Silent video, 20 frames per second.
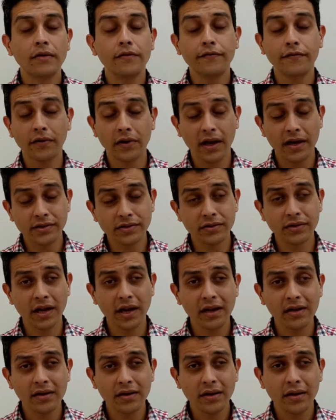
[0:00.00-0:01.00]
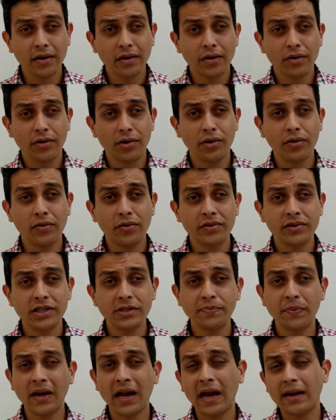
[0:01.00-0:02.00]
For educate, you could
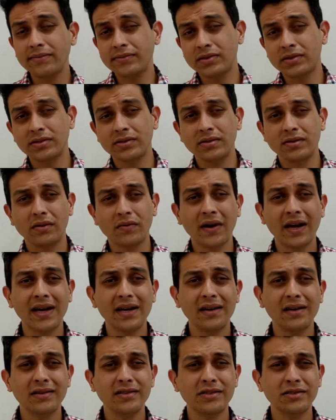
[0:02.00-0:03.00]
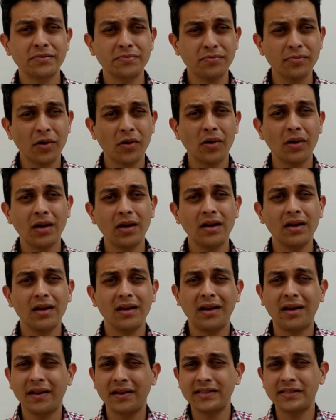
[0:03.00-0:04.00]
just perhaps write a small
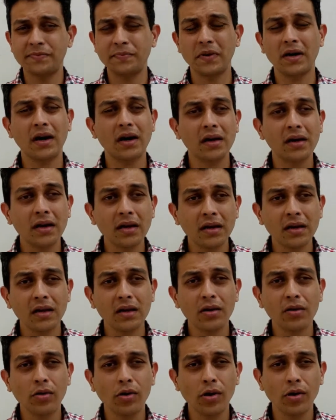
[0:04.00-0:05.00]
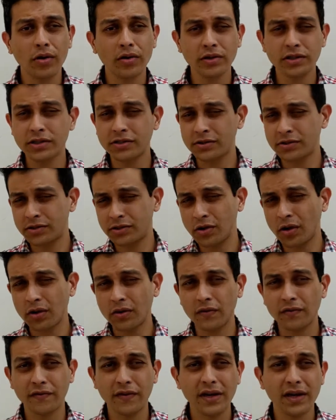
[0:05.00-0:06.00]
crisp article or a
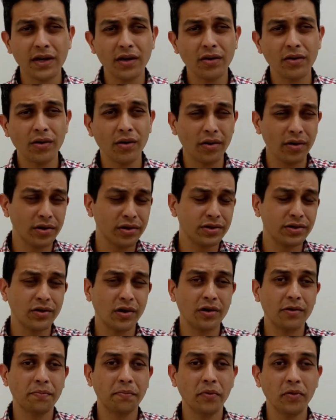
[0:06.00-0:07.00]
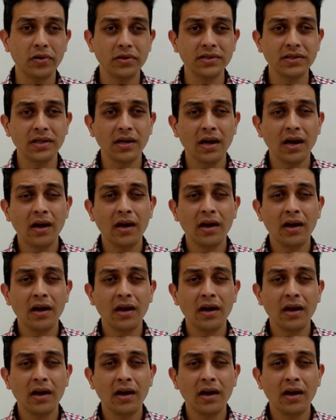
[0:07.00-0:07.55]
short video or a short post